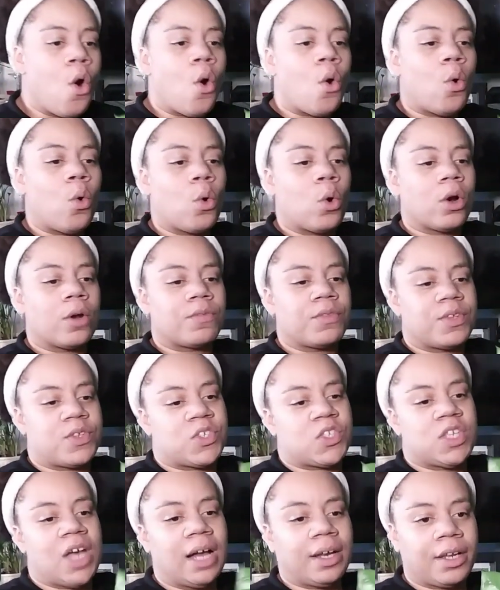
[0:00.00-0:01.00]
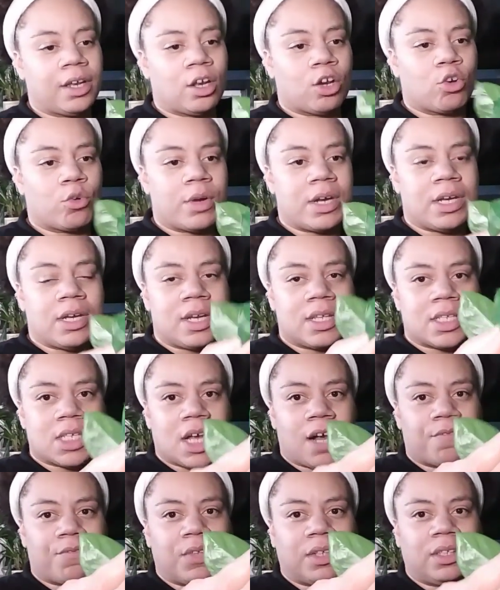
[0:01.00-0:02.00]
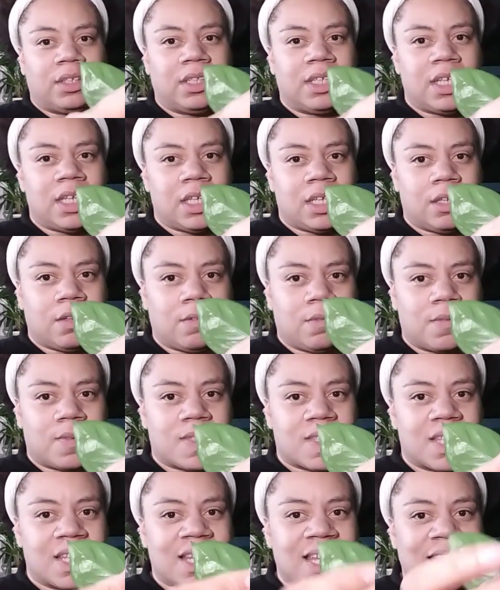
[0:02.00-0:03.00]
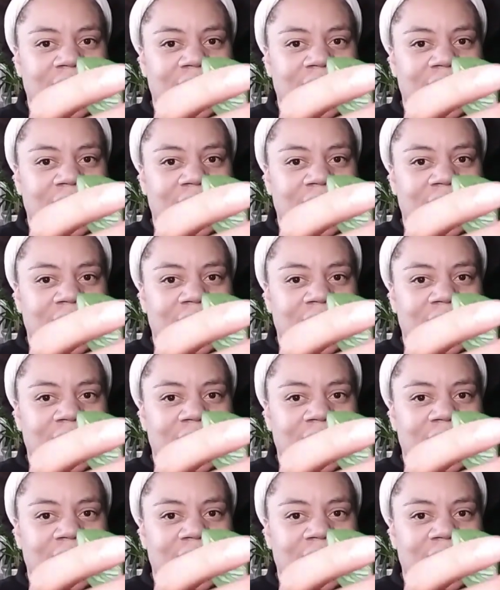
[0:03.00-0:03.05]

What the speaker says: or the solid greenness of the leaves,